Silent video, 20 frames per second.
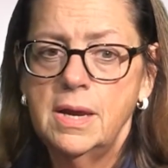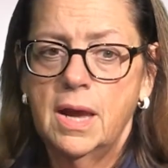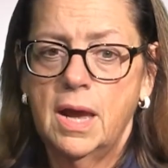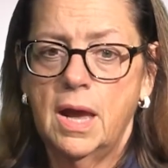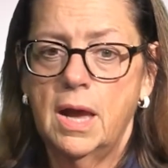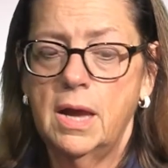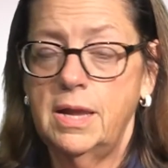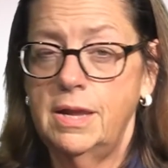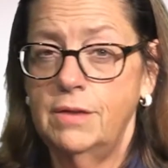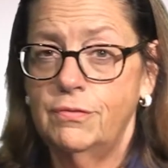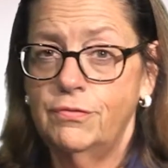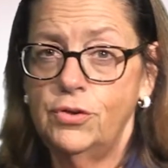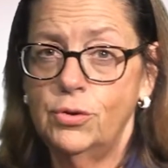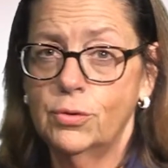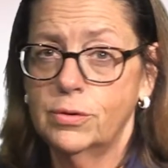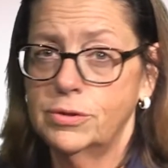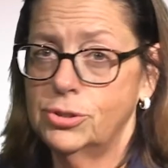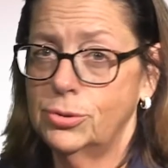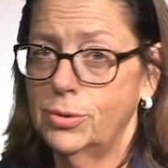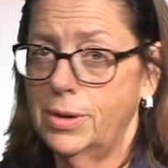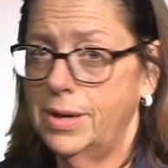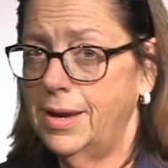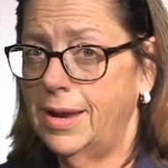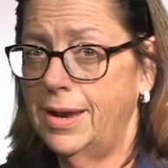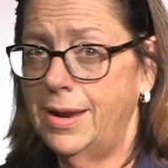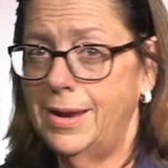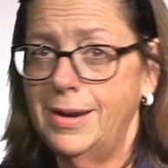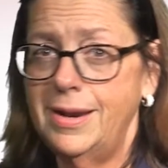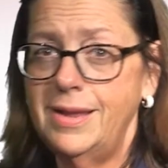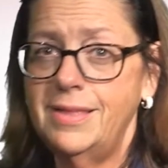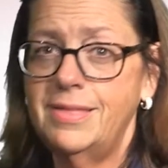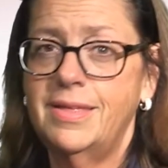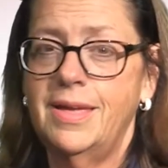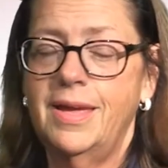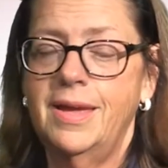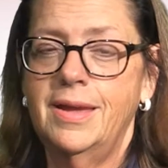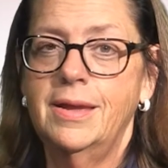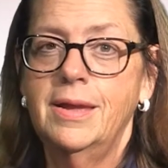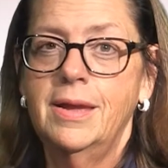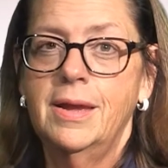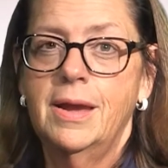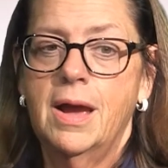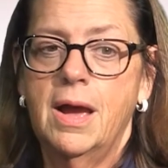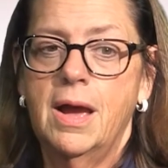if you're doing anything